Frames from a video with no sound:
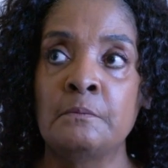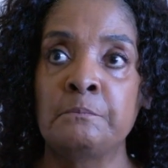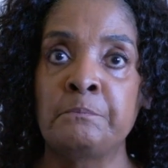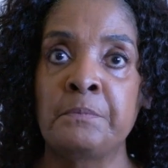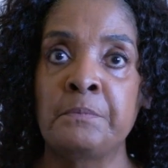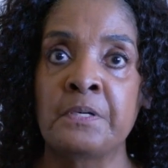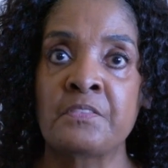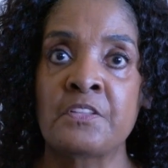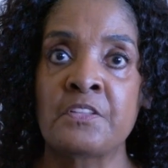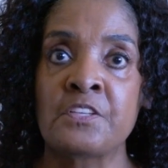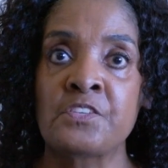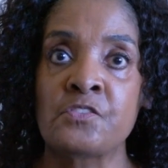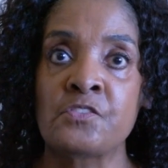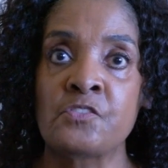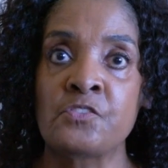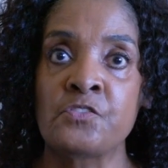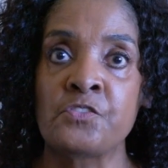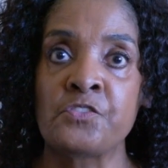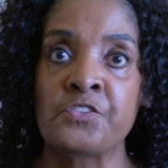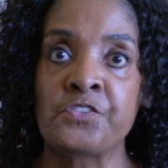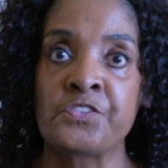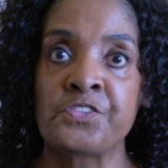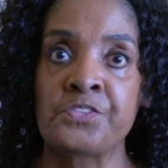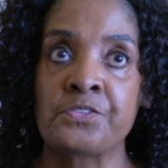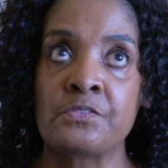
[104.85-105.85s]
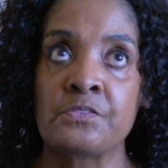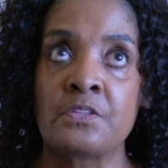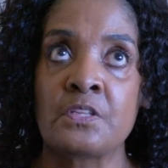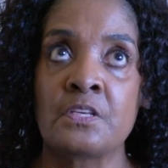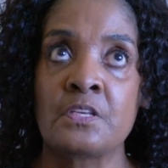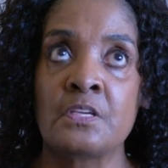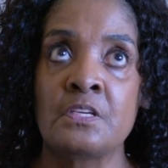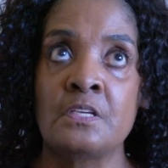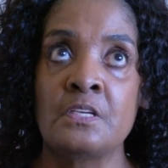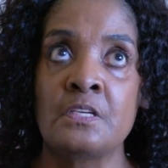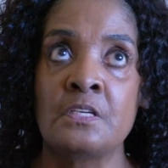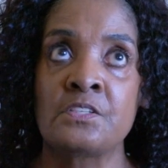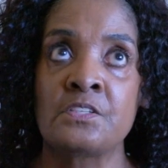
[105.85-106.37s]
But the
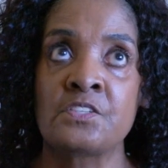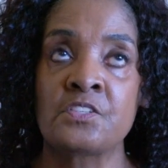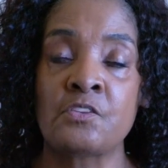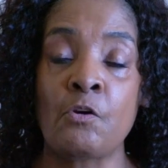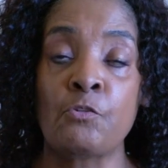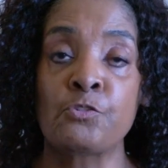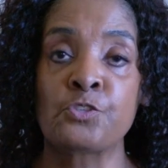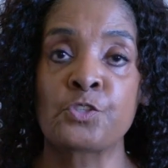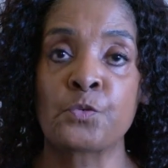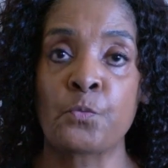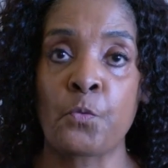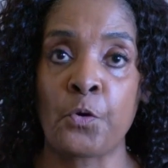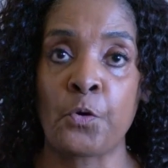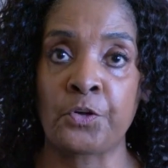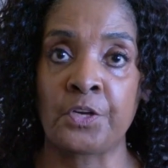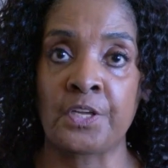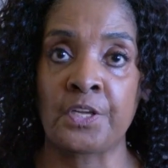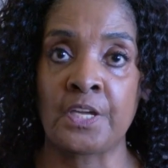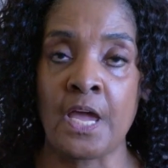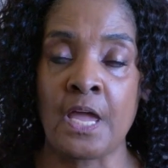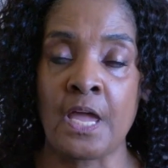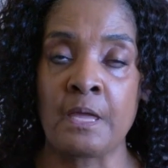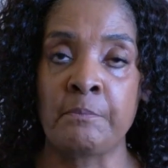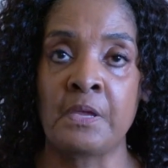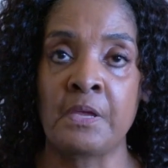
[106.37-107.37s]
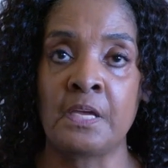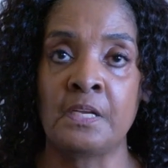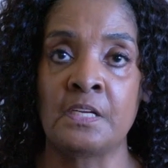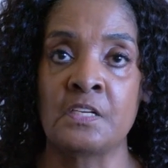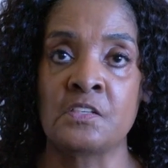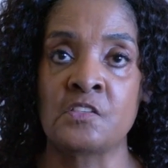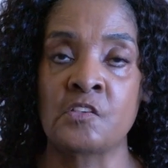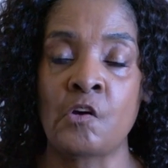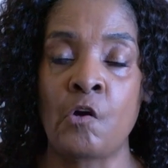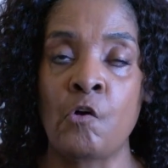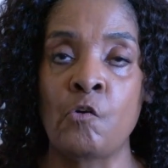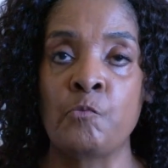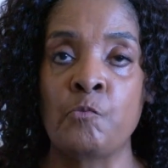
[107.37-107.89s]
social worker came in and
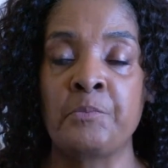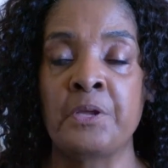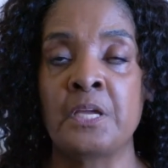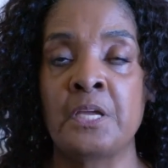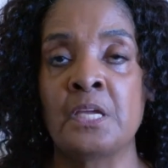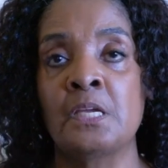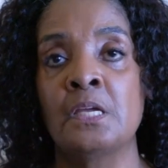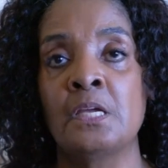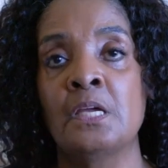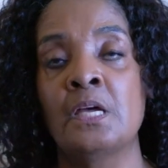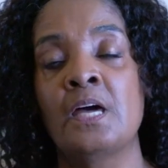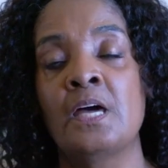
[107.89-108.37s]
told me